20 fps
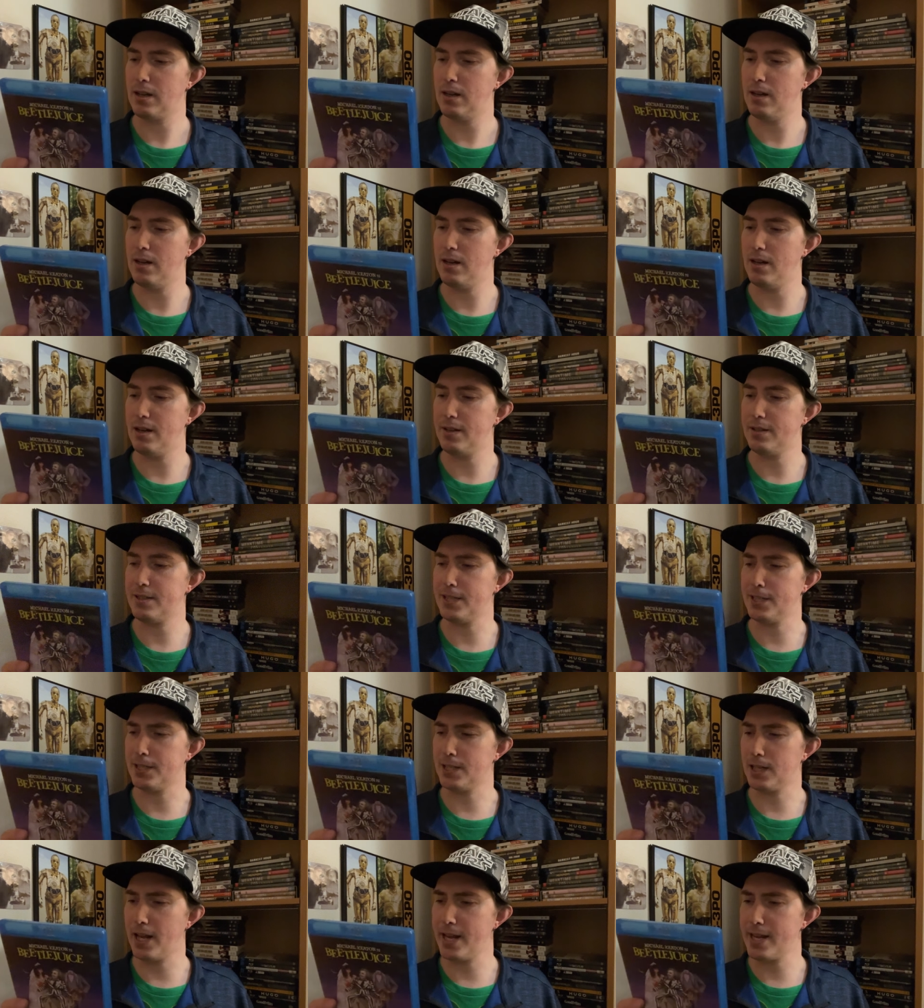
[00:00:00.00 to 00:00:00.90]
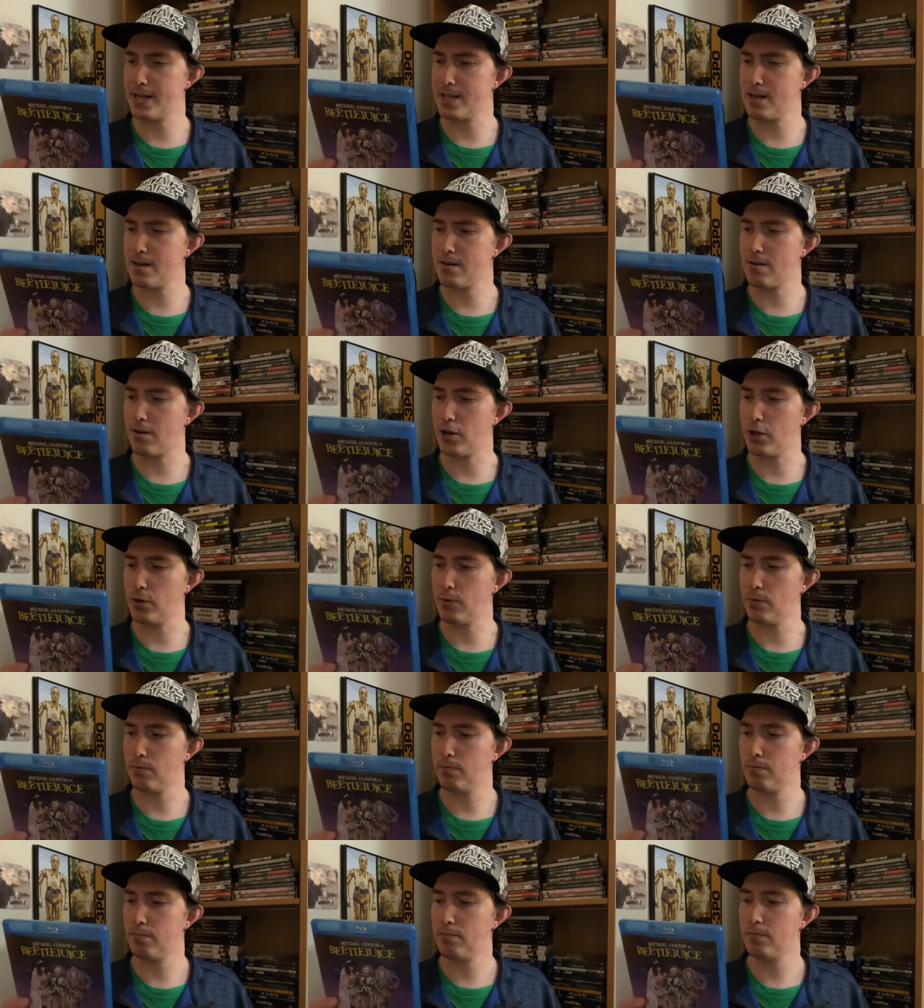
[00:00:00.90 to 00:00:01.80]
uh, dislike it? Are you
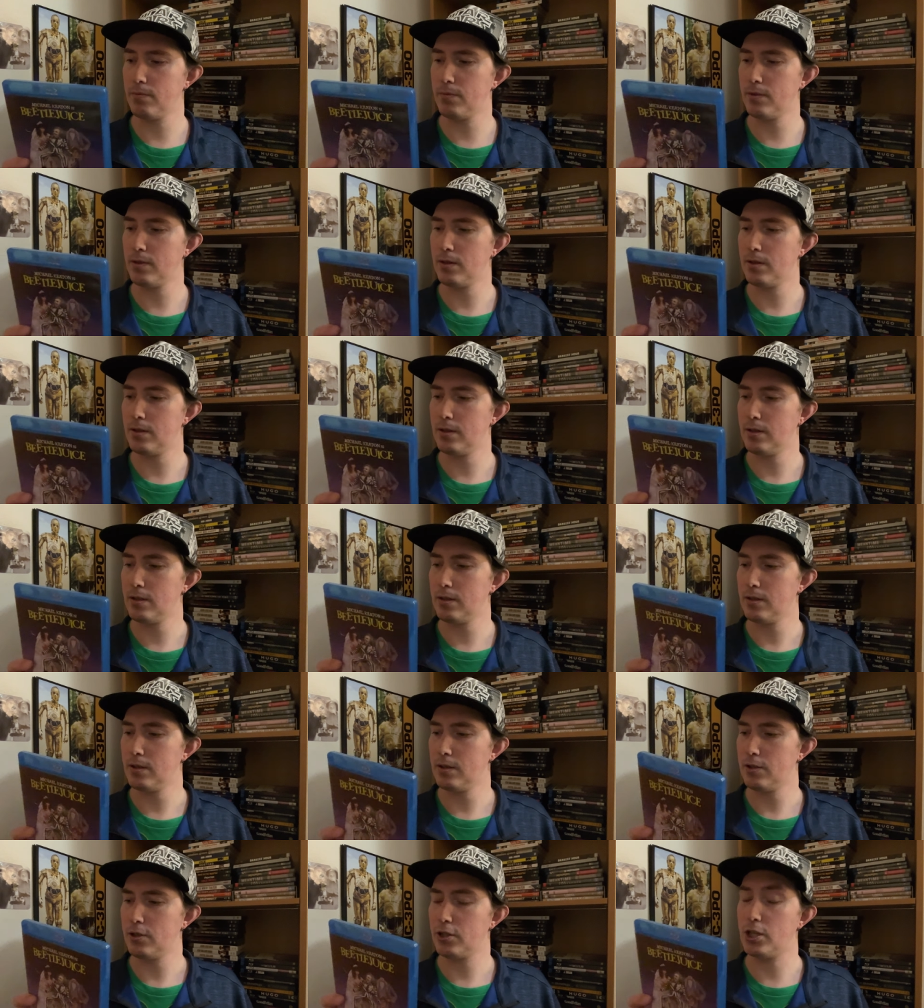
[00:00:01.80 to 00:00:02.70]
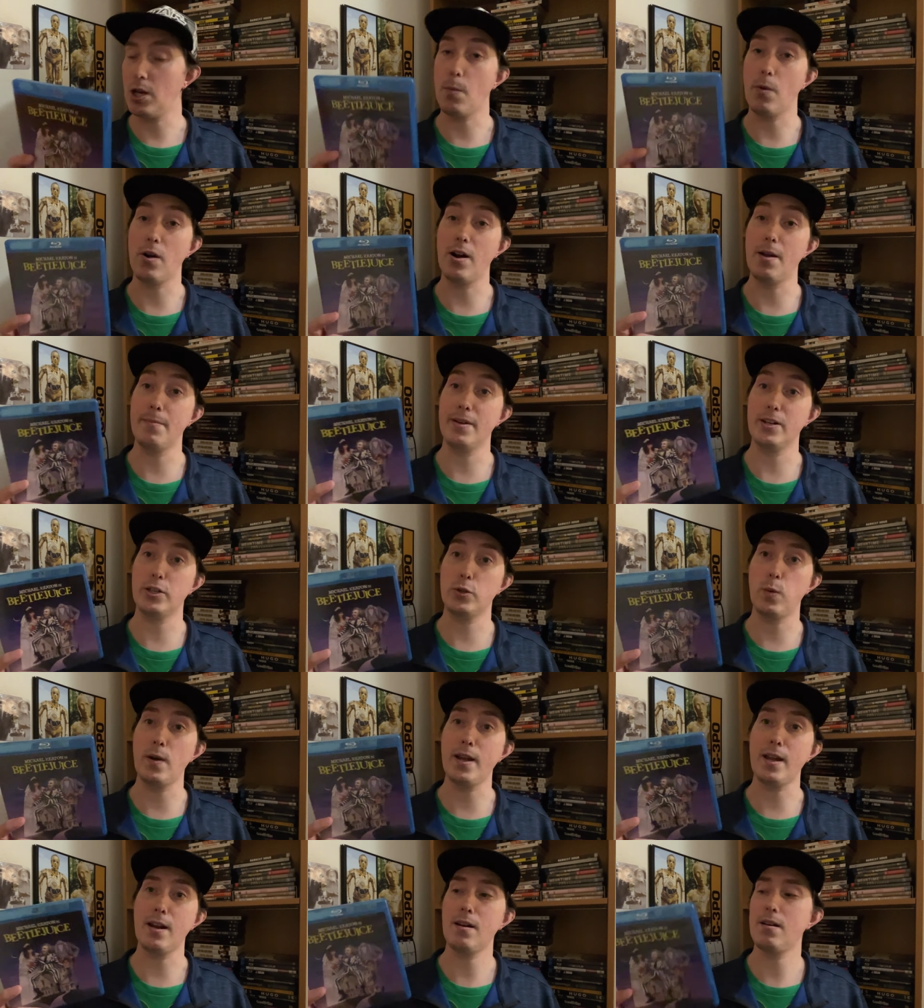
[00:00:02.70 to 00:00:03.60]
somewhere in
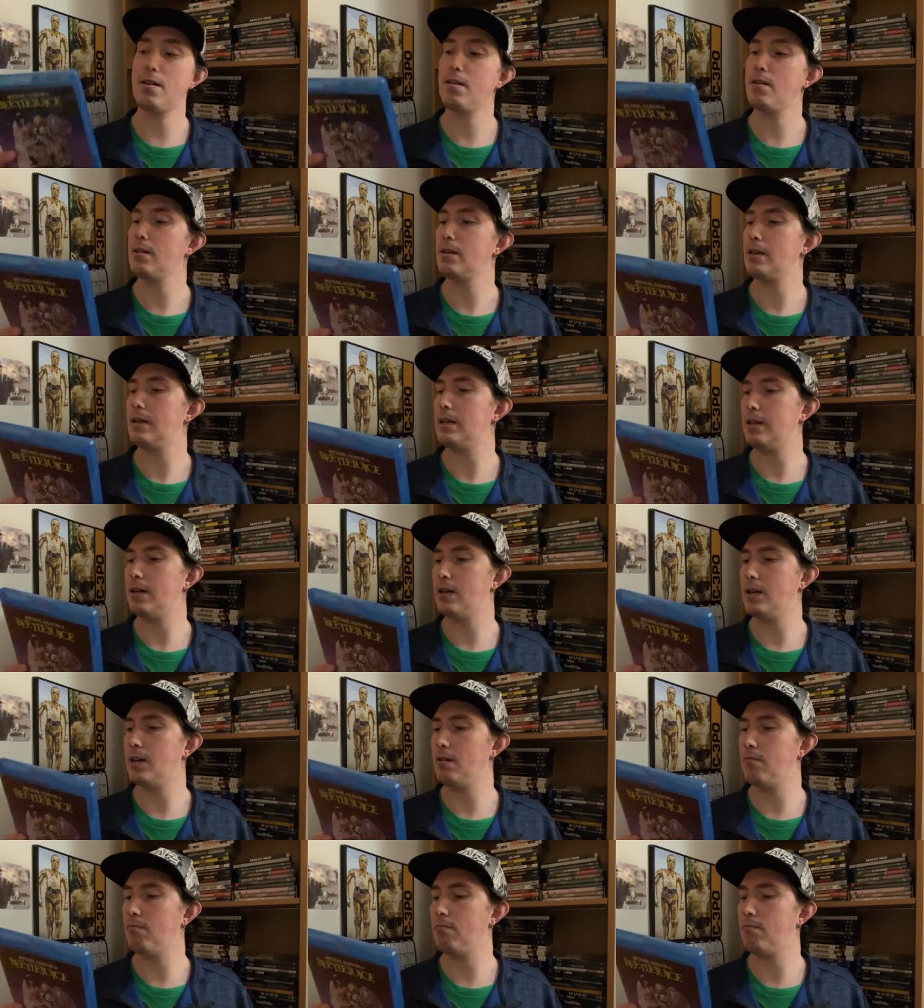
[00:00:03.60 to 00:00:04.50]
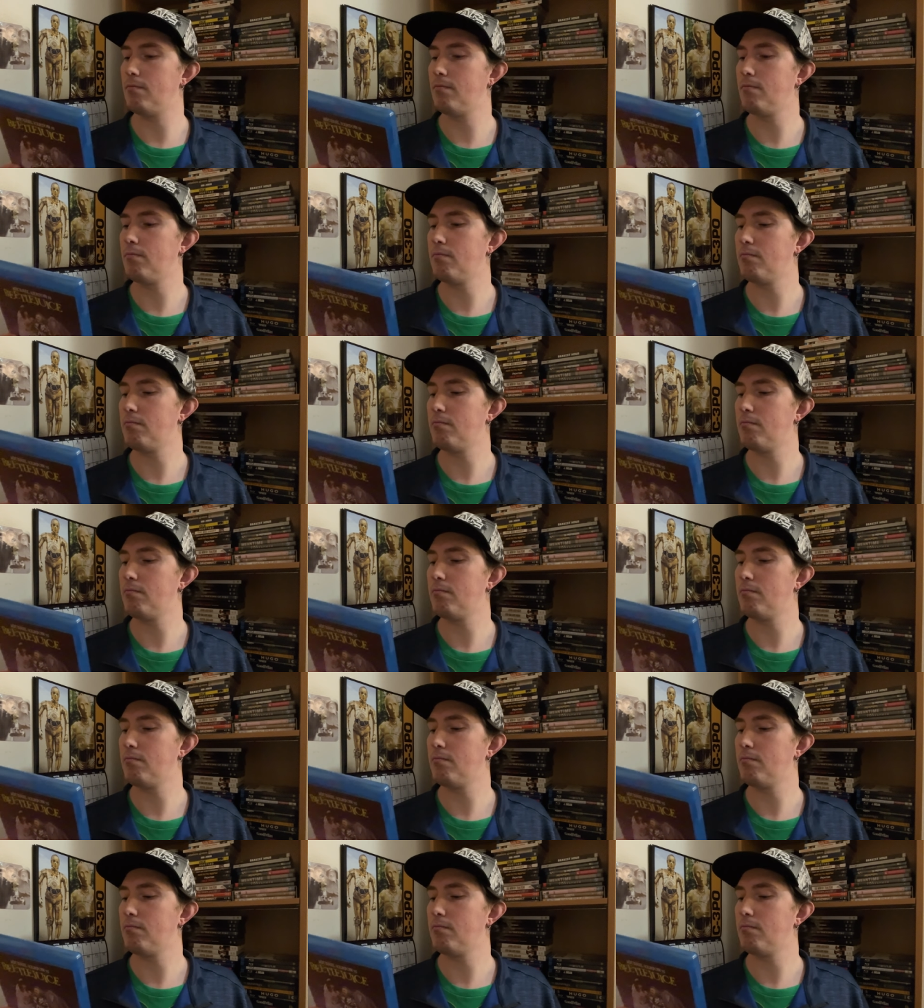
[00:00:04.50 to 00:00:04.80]
between? Um,